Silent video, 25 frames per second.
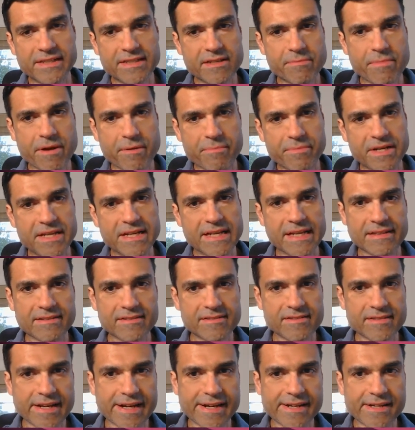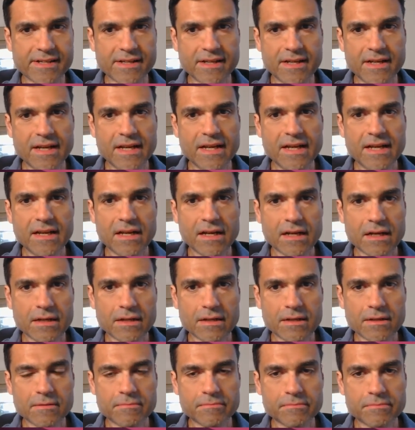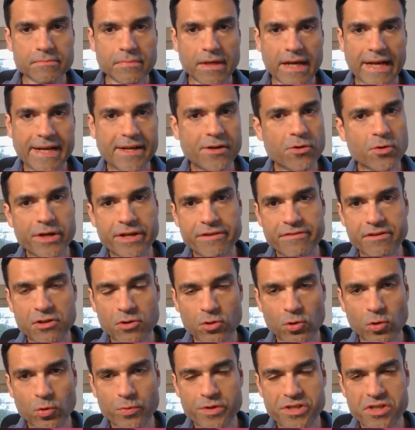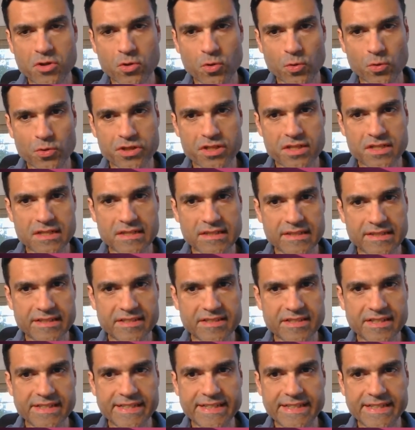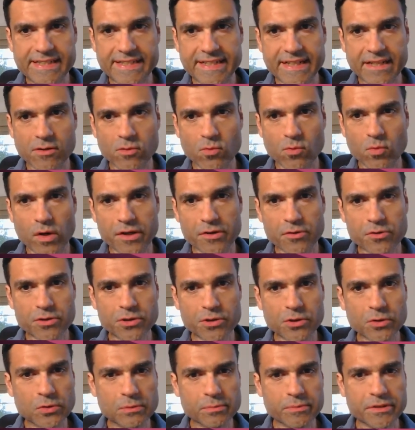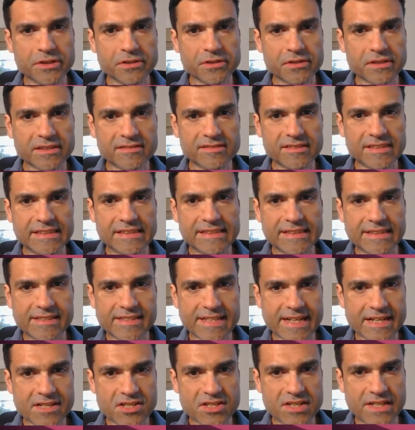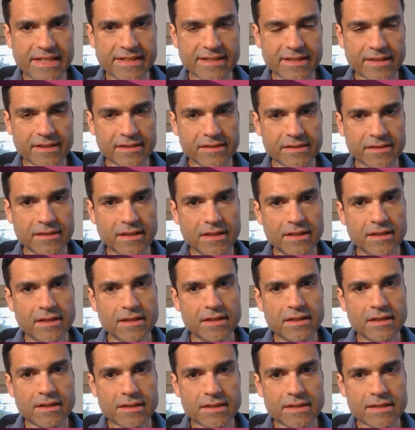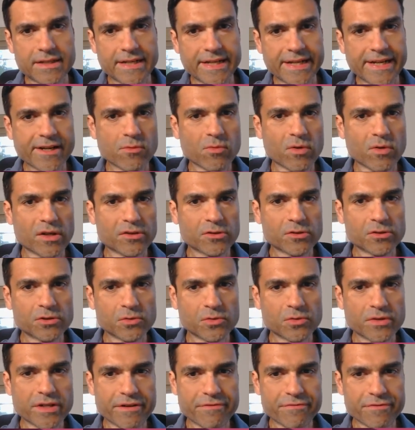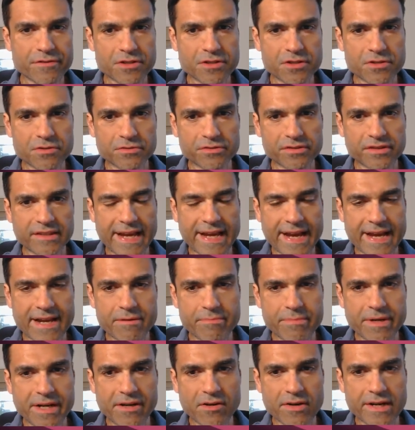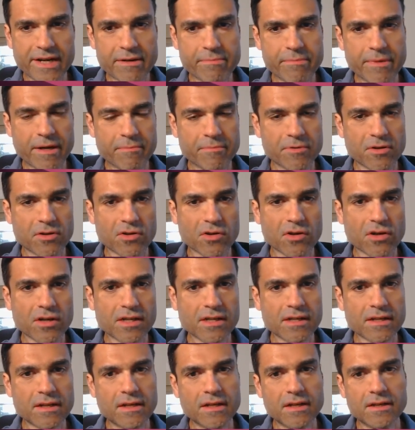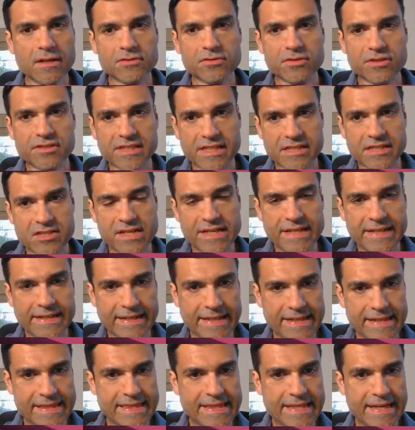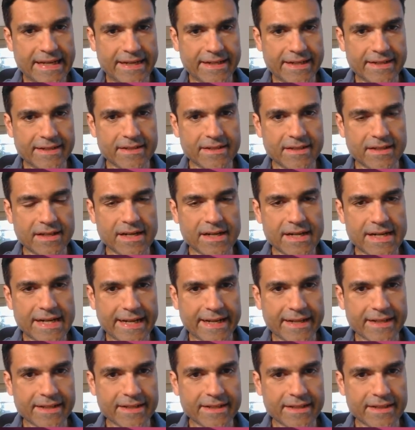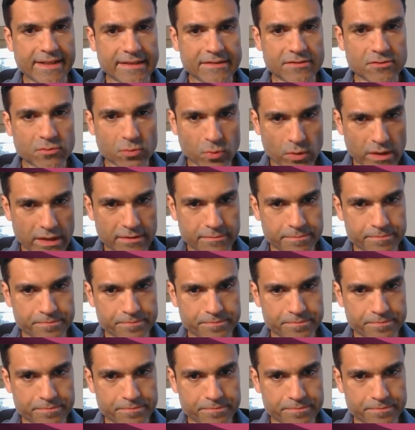the memory and said, I don't even know which host is listed in tick 102, but you can see that it's actually run ticket 102 refers to scanmead or nmap.org. So it's actually run that attack as well.